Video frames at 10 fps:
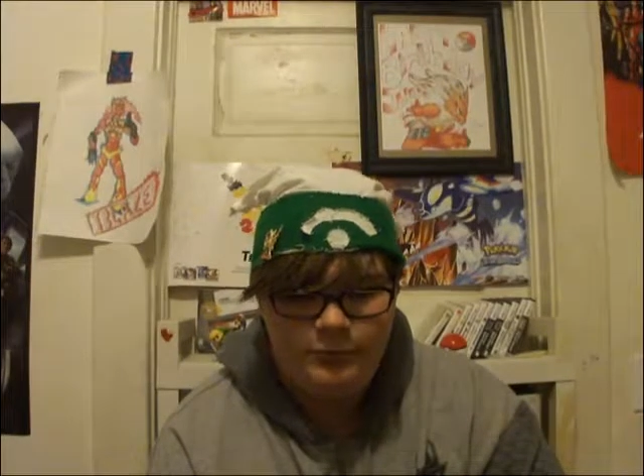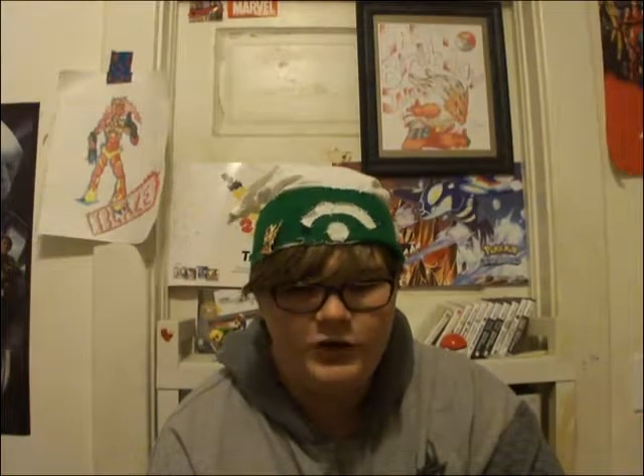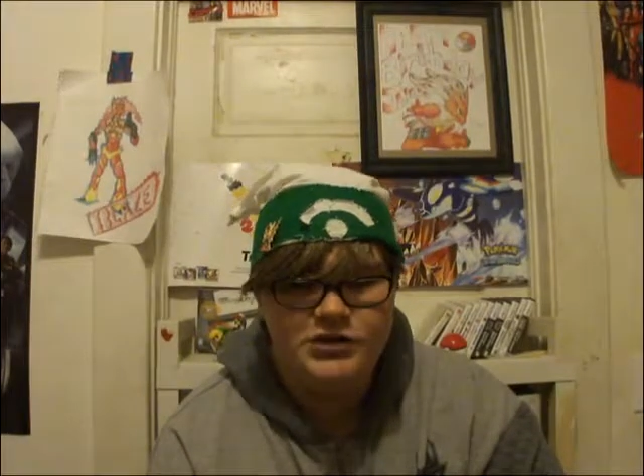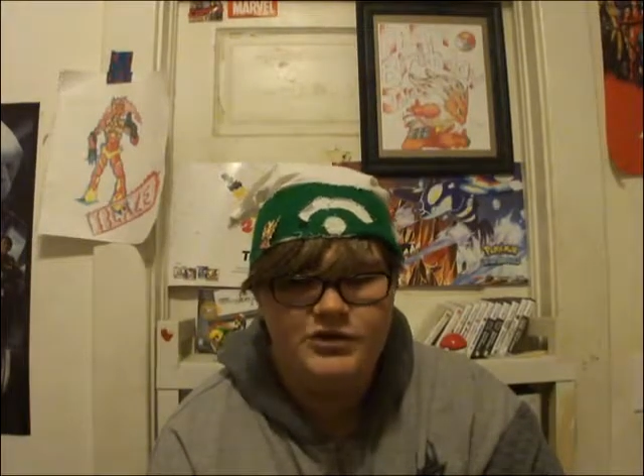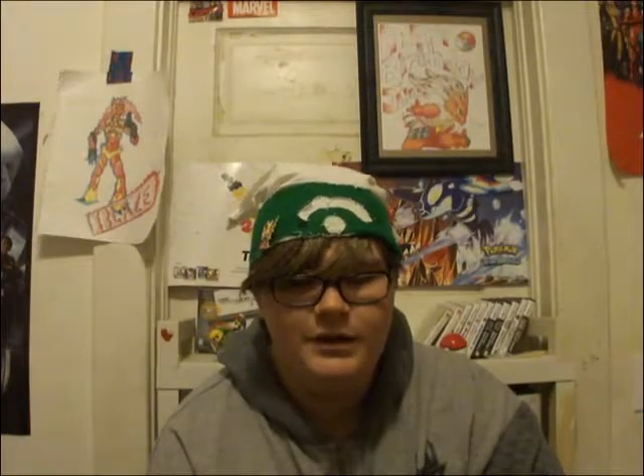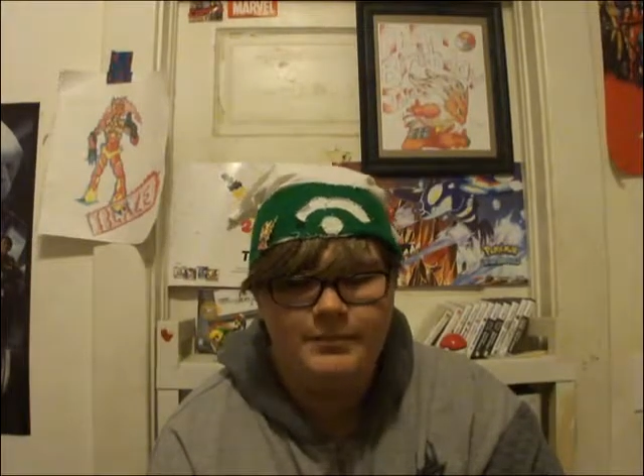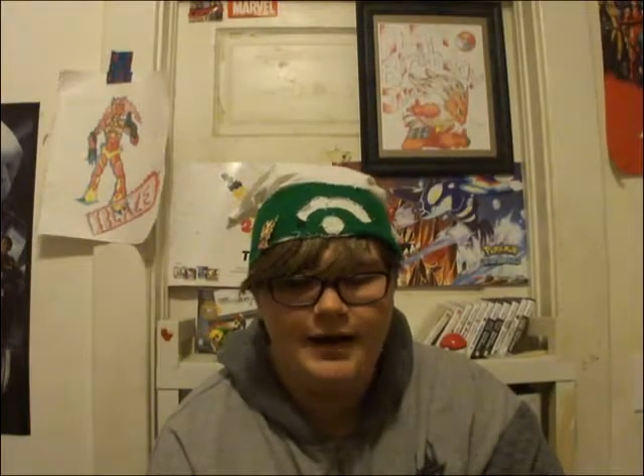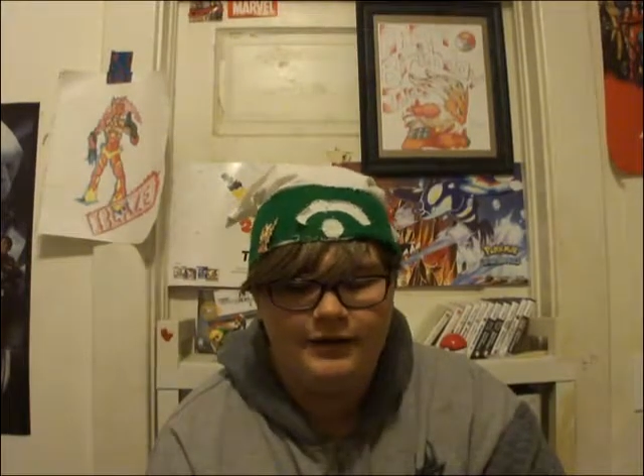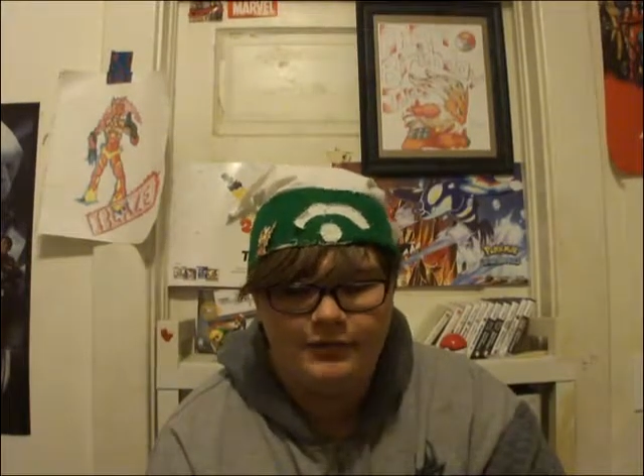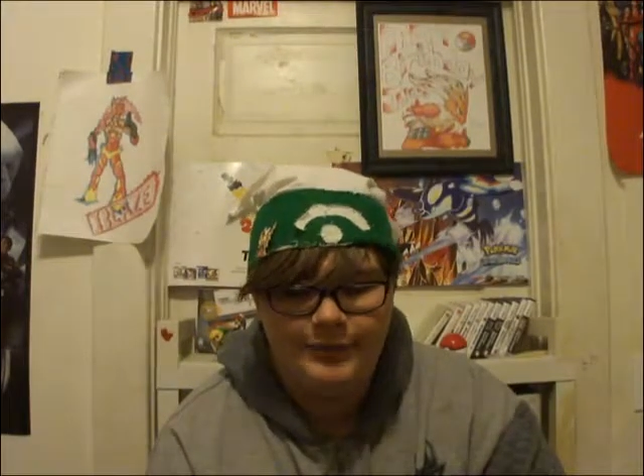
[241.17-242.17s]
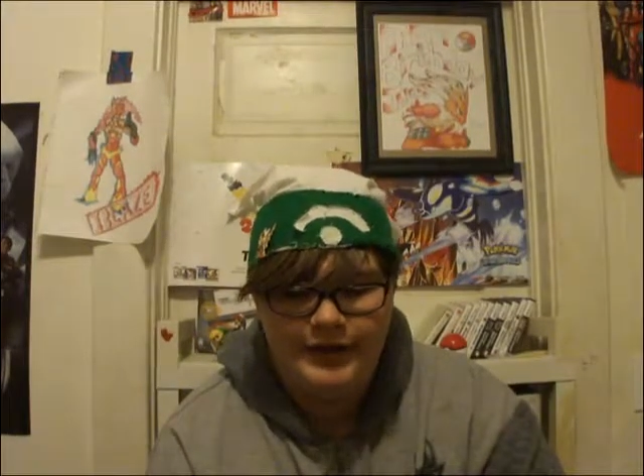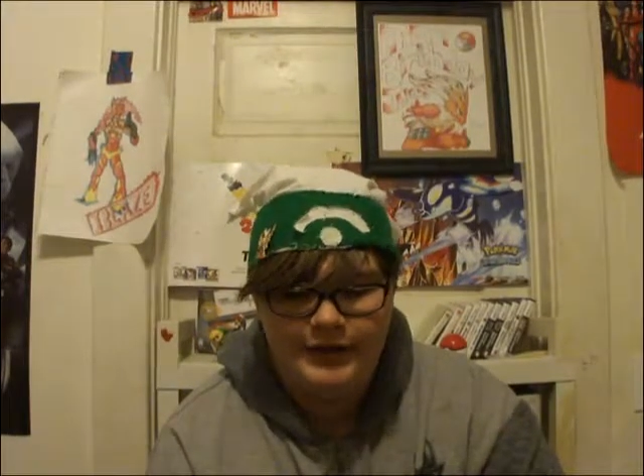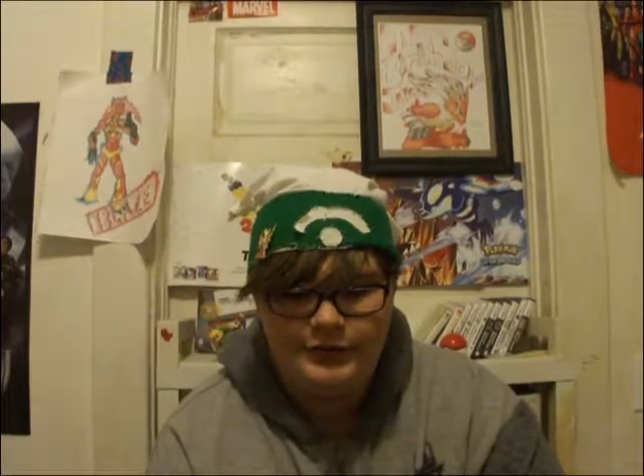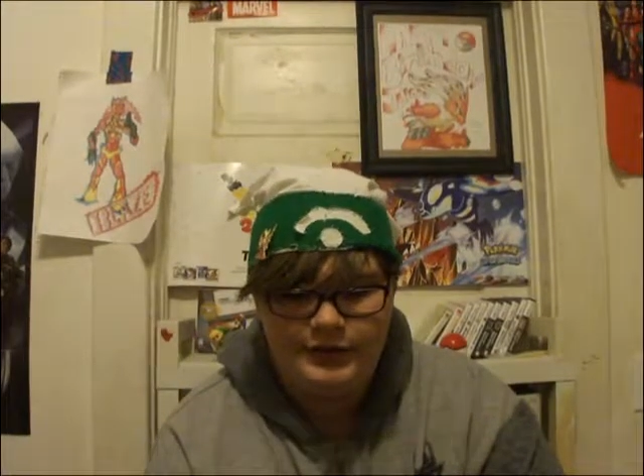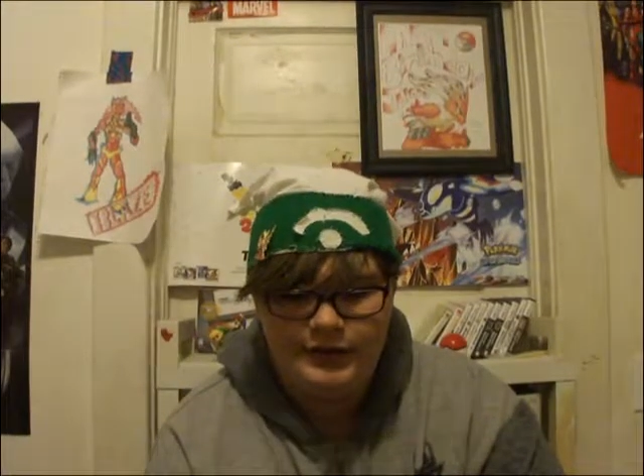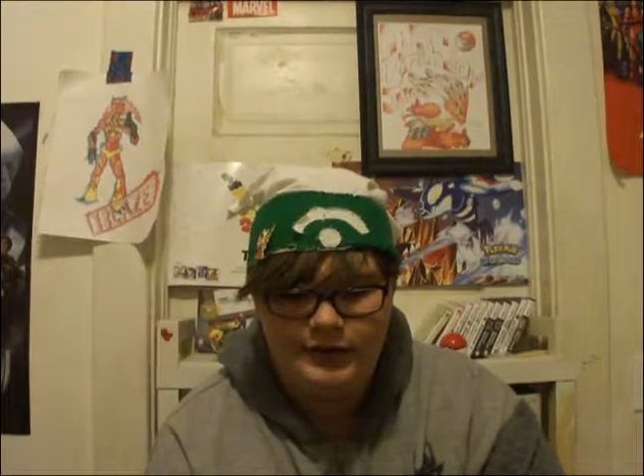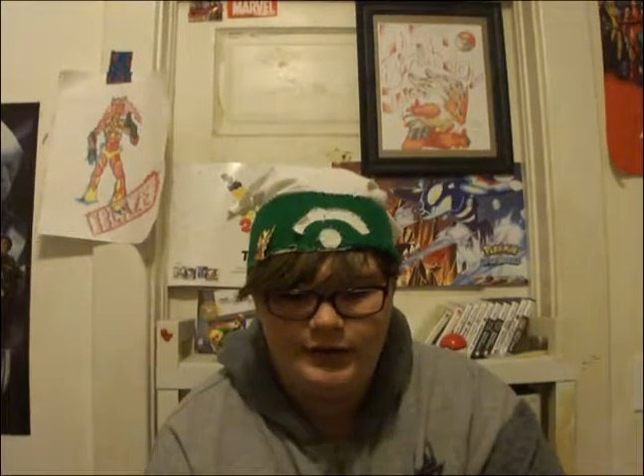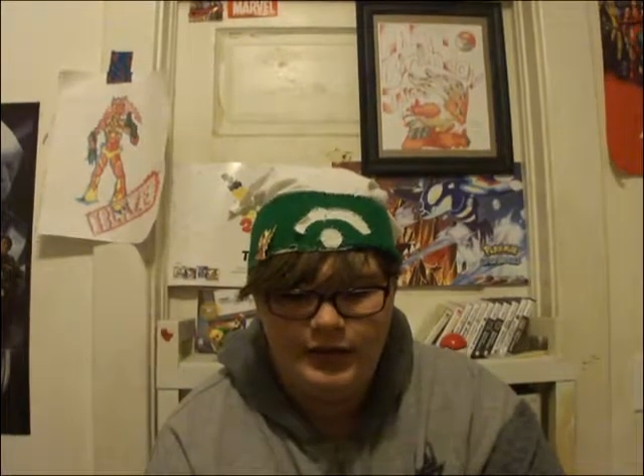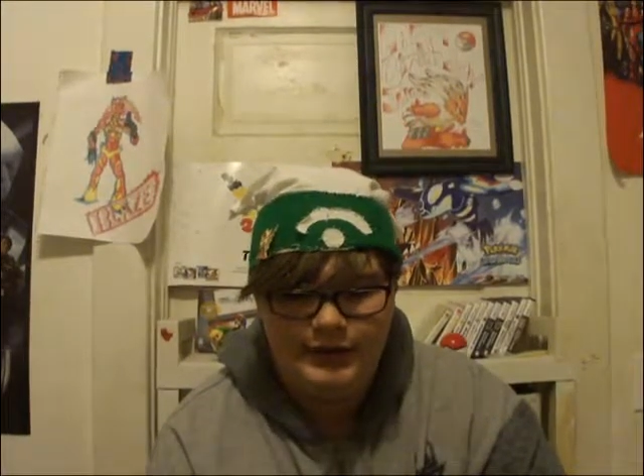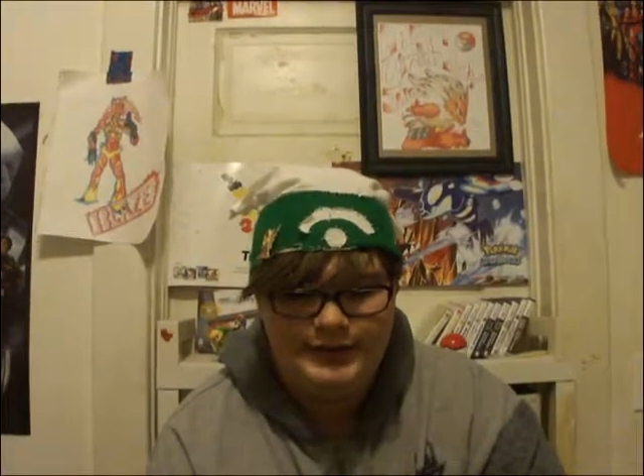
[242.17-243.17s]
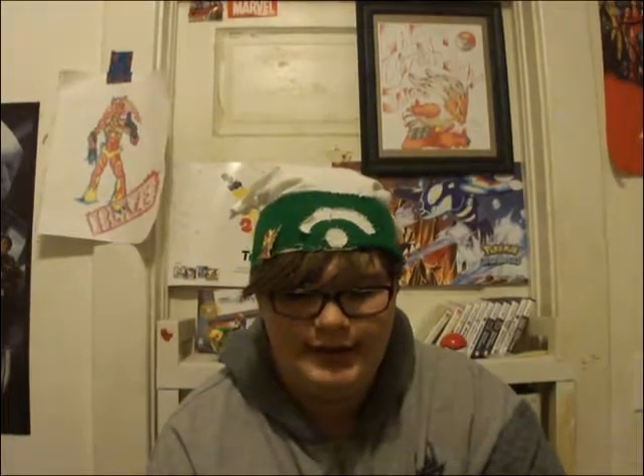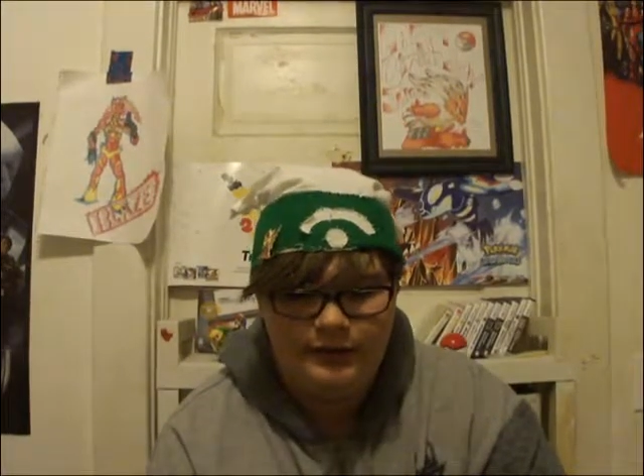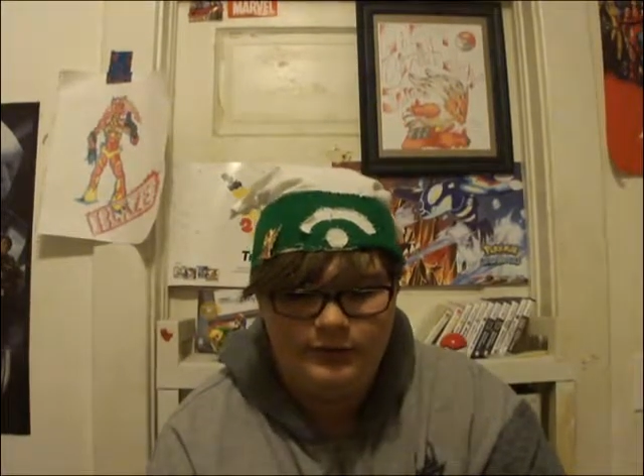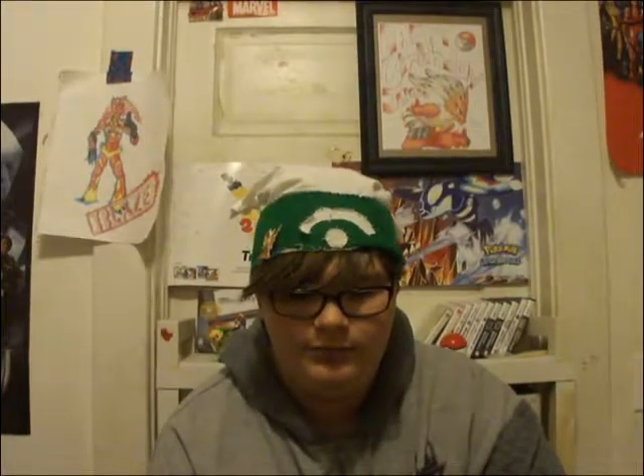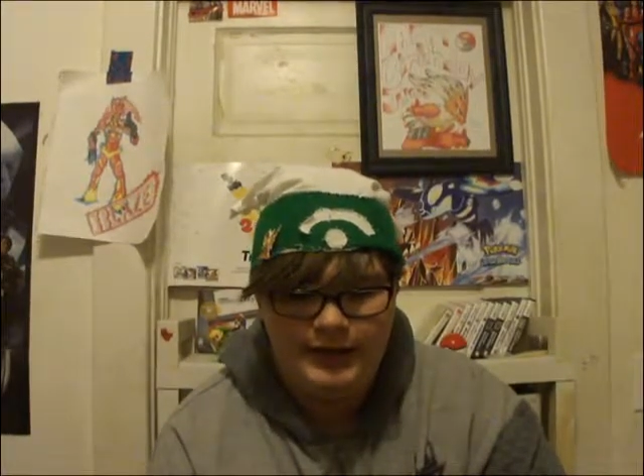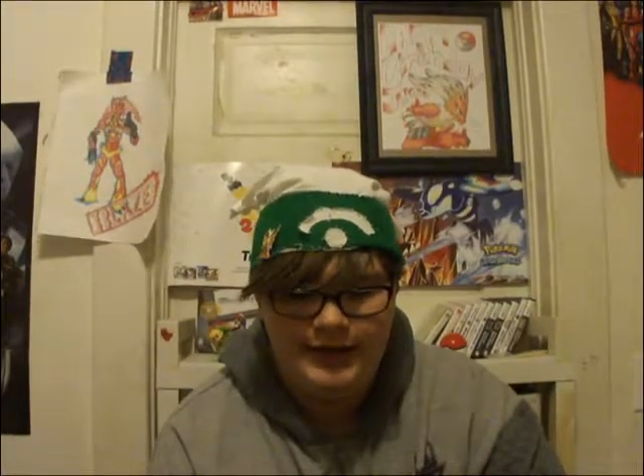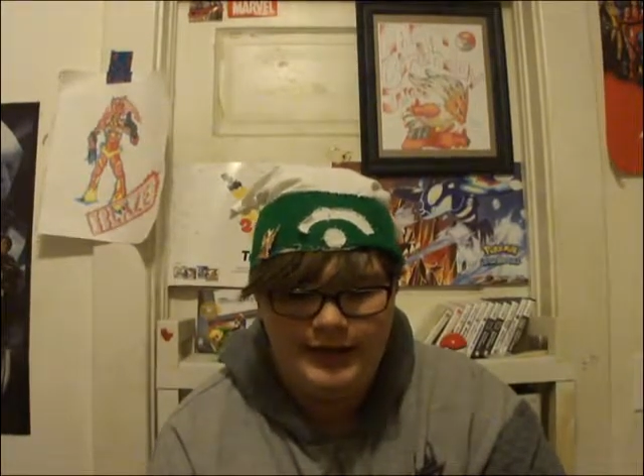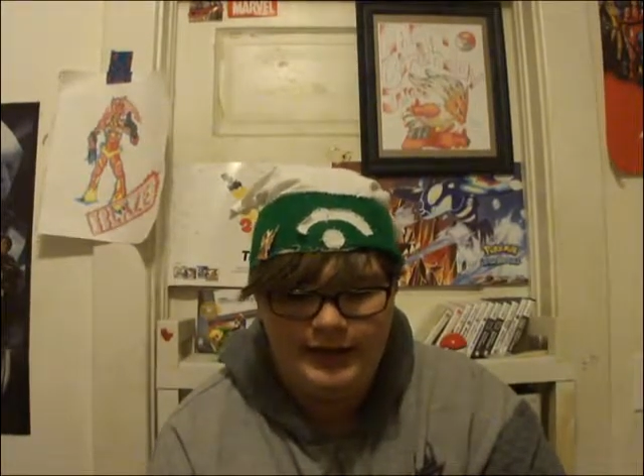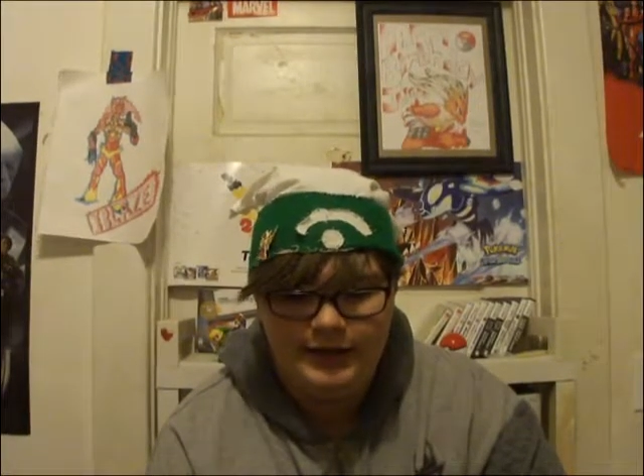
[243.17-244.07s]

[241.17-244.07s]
once you come back from that, you get knocked out by